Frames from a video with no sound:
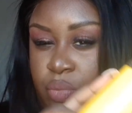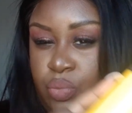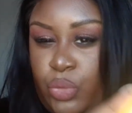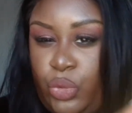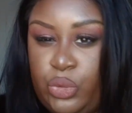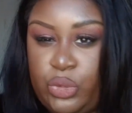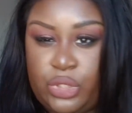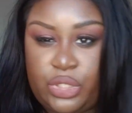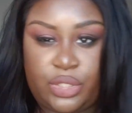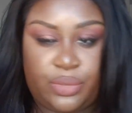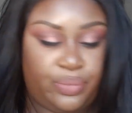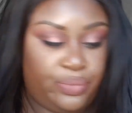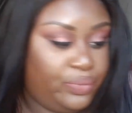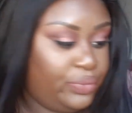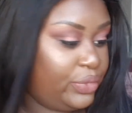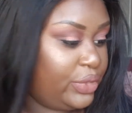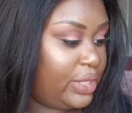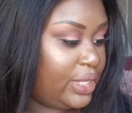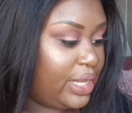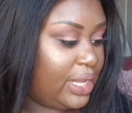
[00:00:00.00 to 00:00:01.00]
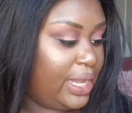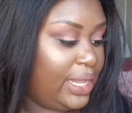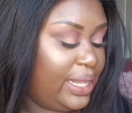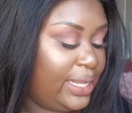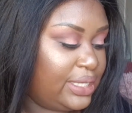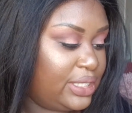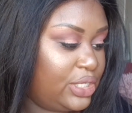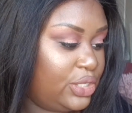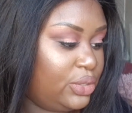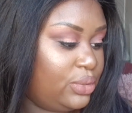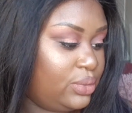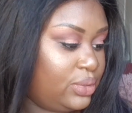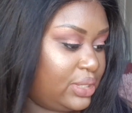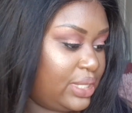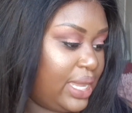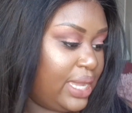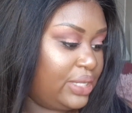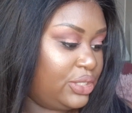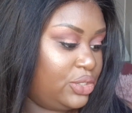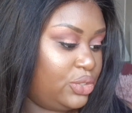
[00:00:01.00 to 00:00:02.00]
Mousse. That I like to use
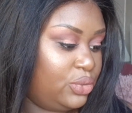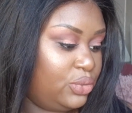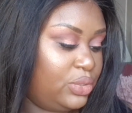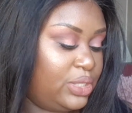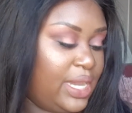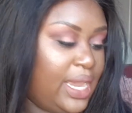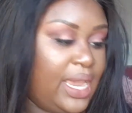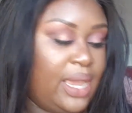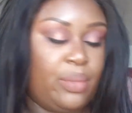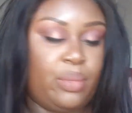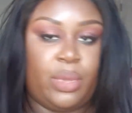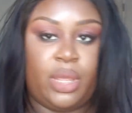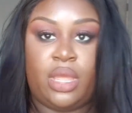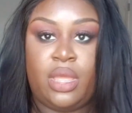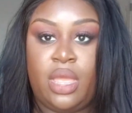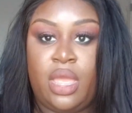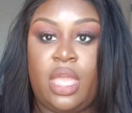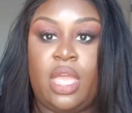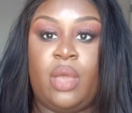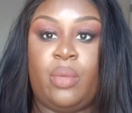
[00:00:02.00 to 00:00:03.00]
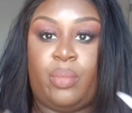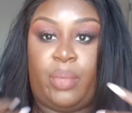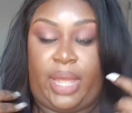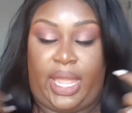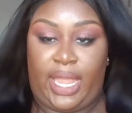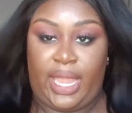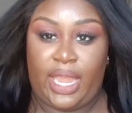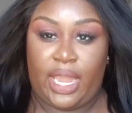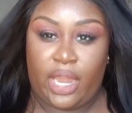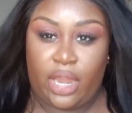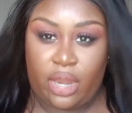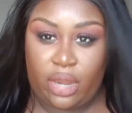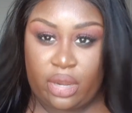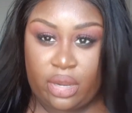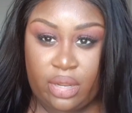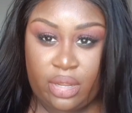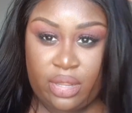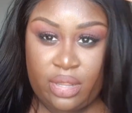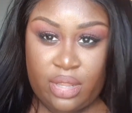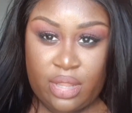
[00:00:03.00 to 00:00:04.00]
that to tame my hair.
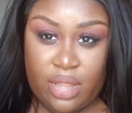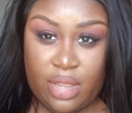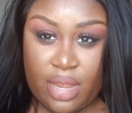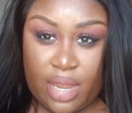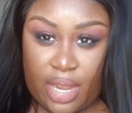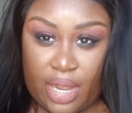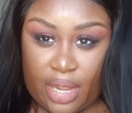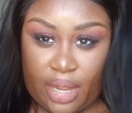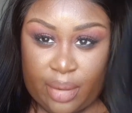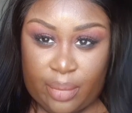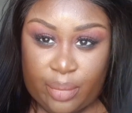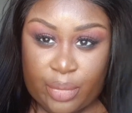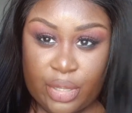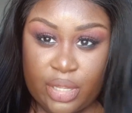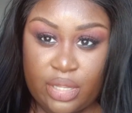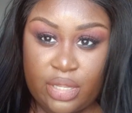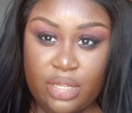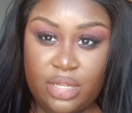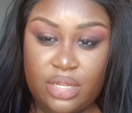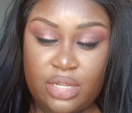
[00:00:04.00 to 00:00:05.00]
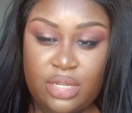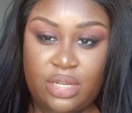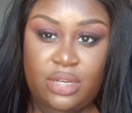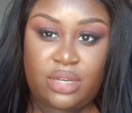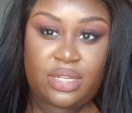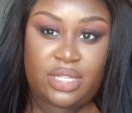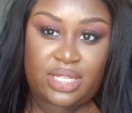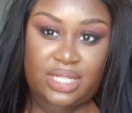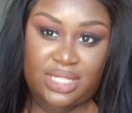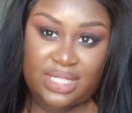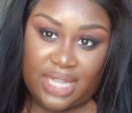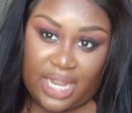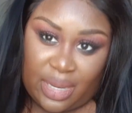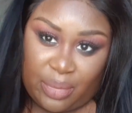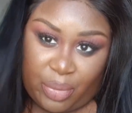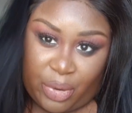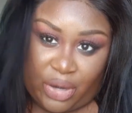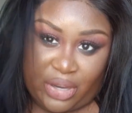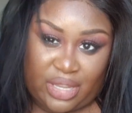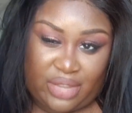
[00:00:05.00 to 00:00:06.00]
Oh, the
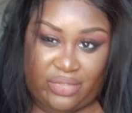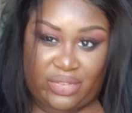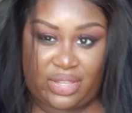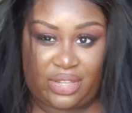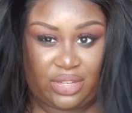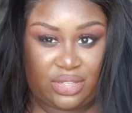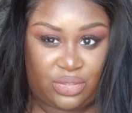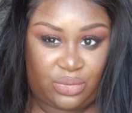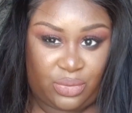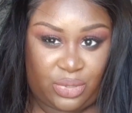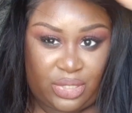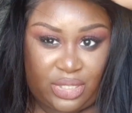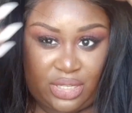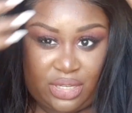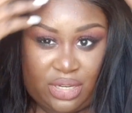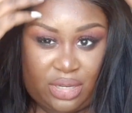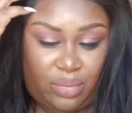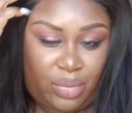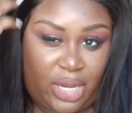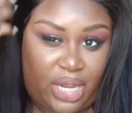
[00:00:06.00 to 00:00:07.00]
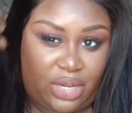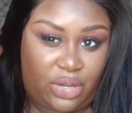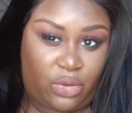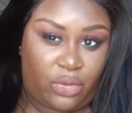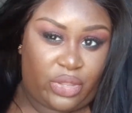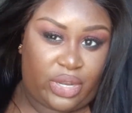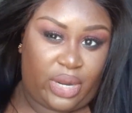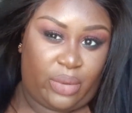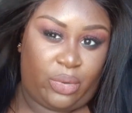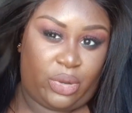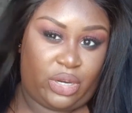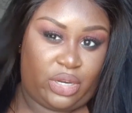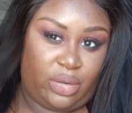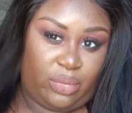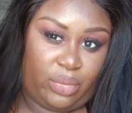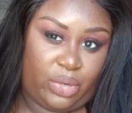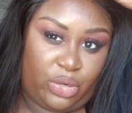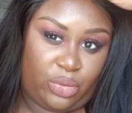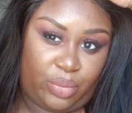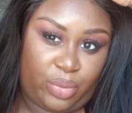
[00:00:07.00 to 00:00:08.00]
side part even looks really good, but I know that I wanted a
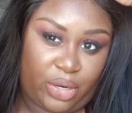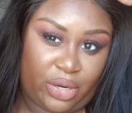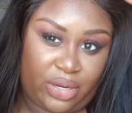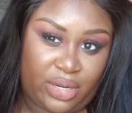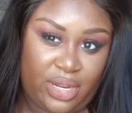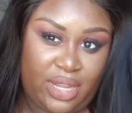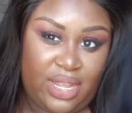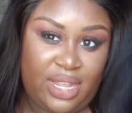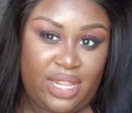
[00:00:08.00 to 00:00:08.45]
middle part.